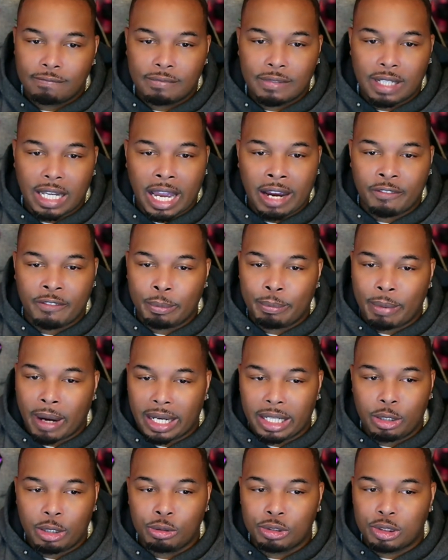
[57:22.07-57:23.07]

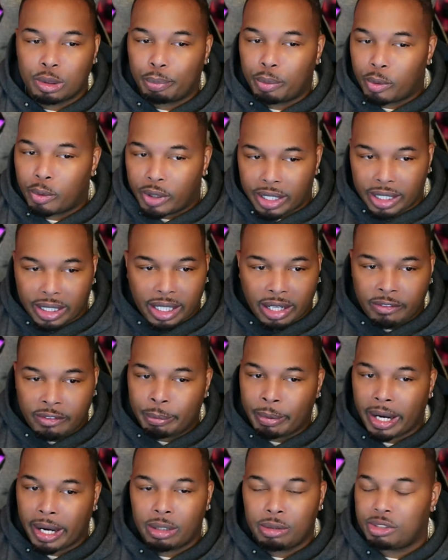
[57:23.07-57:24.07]
Everybody who supported,
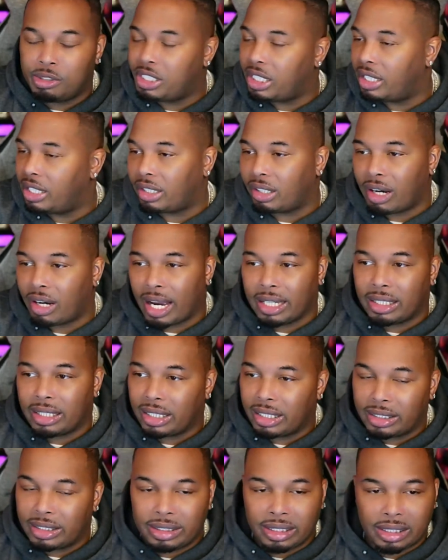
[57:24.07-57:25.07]
everybody who shared their
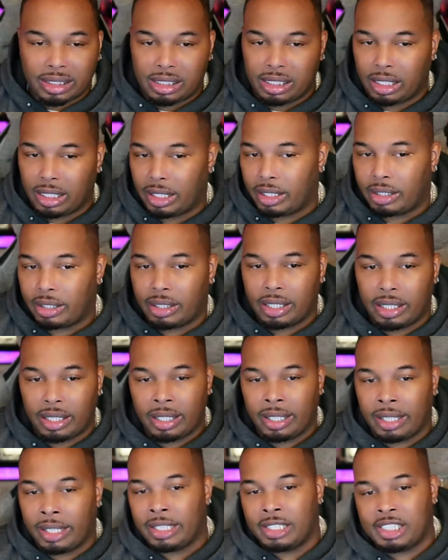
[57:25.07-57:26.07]
ideas this year.
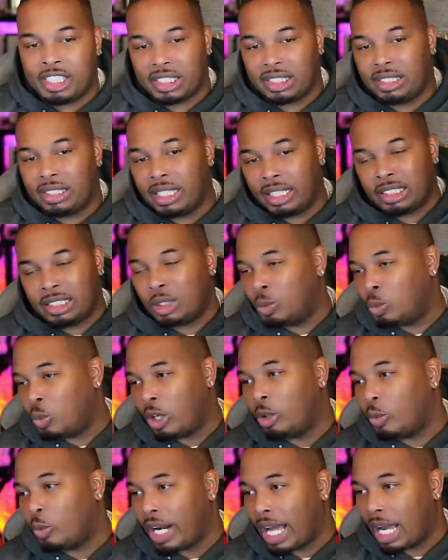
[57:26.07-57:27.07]
It just doesn't
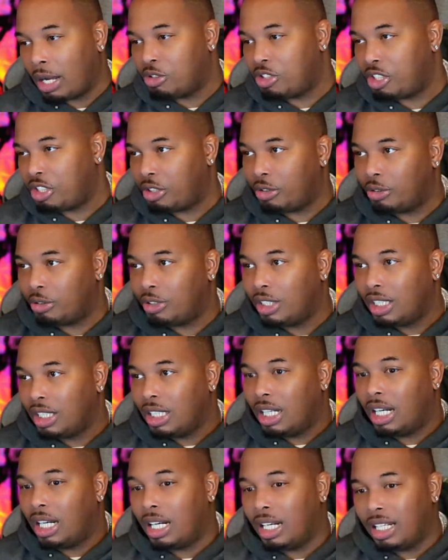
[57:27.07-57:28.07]
work without you.
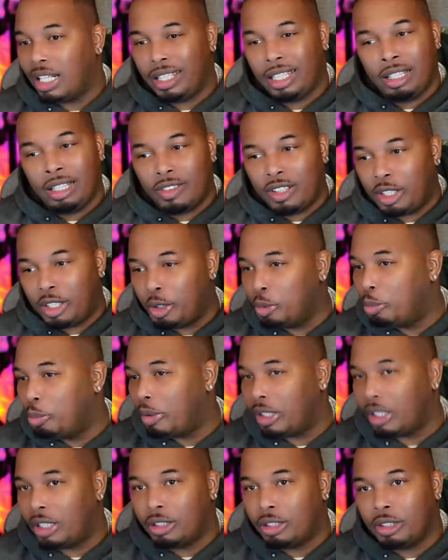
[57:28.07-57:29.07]
Even you,
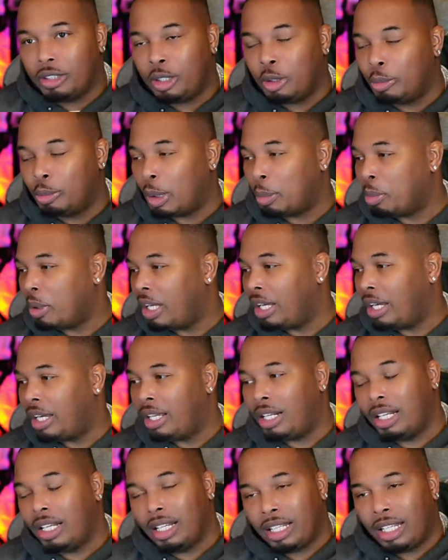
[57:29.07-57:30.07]
Bill, you, my
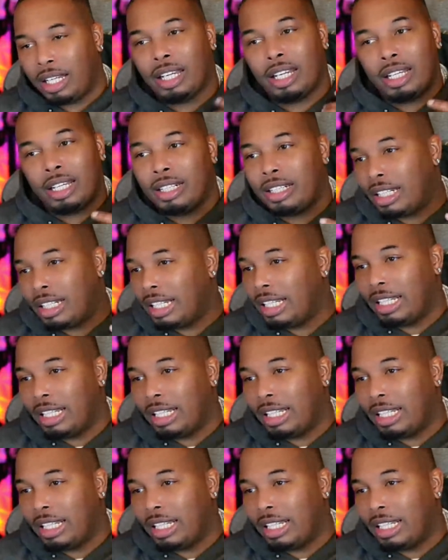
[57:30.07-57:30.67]
man, again,